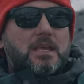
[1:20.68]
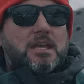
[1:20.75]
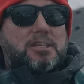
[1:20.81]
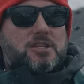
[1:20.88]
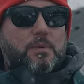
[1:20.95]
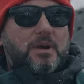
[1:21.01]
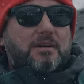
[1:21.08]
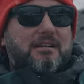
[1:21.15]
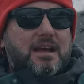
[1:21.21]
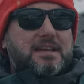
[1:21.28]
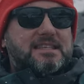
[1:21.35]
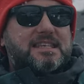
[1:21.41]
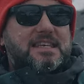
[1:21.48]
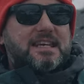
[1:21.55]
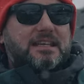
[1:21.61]
So we're out
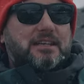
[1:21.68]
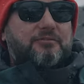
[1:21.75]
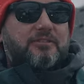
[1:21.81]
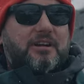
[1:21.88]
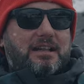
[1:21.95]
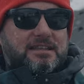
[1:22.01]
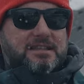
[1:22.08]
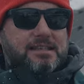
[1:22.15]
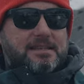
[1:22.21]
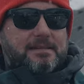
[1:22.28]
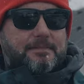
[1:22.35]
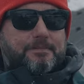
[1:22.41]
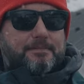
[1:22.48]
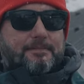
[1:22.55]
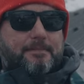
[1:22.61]
in Tignes in France.
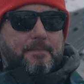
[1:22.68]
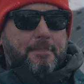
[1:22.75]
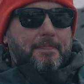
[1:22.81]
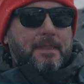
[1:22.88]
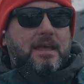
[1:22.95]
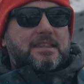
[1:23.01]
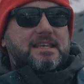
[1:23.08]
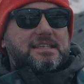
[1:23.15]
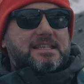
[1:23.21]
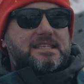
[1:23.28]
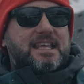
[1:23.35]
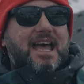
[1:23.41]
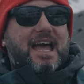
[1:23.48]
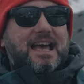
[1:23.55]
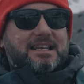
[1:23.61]
This is
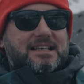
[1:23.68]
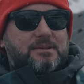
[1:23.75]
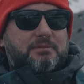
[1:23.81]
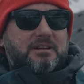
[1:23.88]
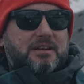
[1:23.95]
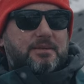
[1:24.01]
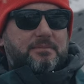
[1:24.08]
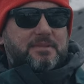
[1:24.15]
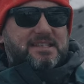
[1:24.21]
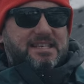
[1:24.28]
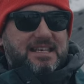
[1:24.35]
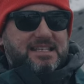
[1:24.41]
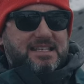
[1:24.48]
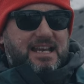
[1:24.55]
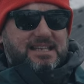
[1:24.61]
the Ellis Brigham
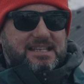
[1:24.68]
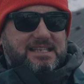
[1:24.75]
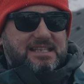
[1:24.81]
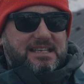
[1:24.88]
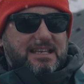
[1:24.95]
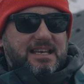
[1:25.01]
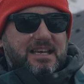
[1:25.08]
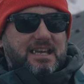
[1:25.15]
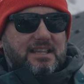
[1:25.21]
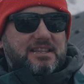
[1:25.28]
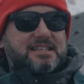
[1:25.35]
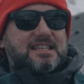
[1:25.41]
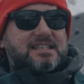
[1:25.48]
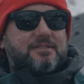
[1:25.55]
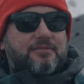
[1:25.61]
ski test, and
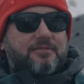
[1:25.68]
this is the